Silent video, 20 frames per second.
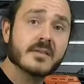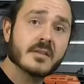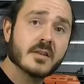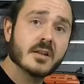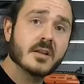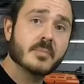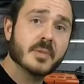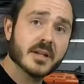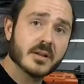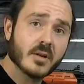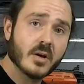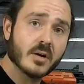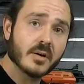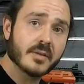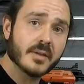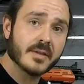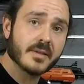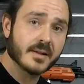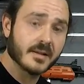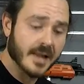is a little bit longer
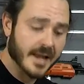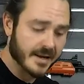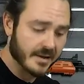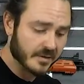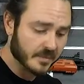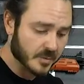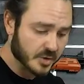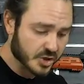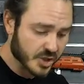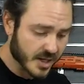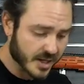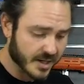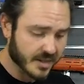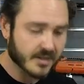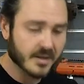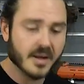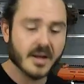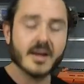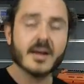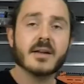than the Gladius machete.
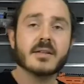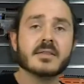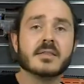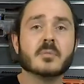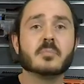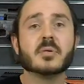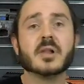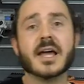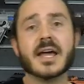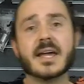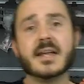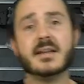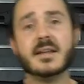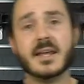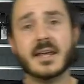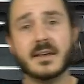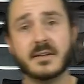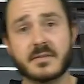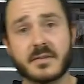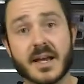The blade
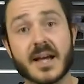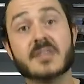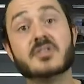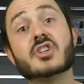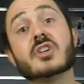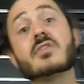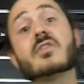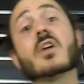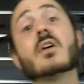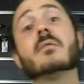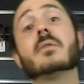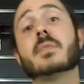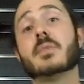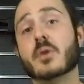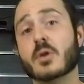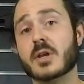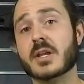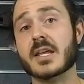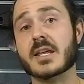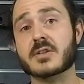is just over
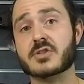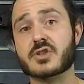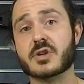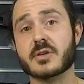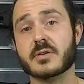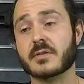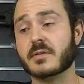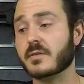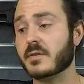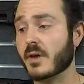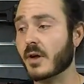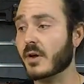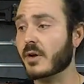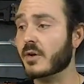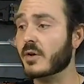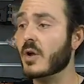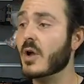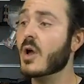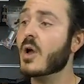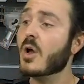30 inches,
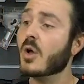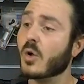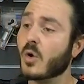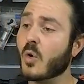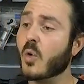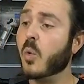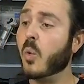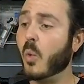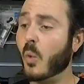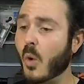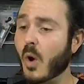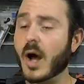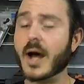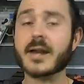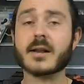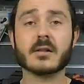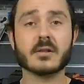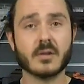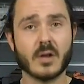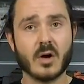so quite
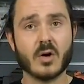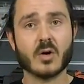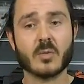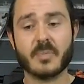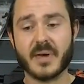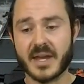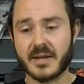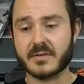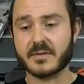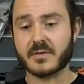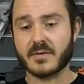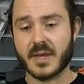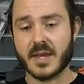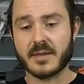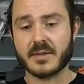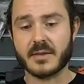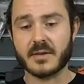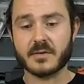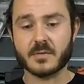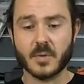a long piece of
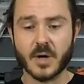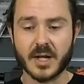kit, this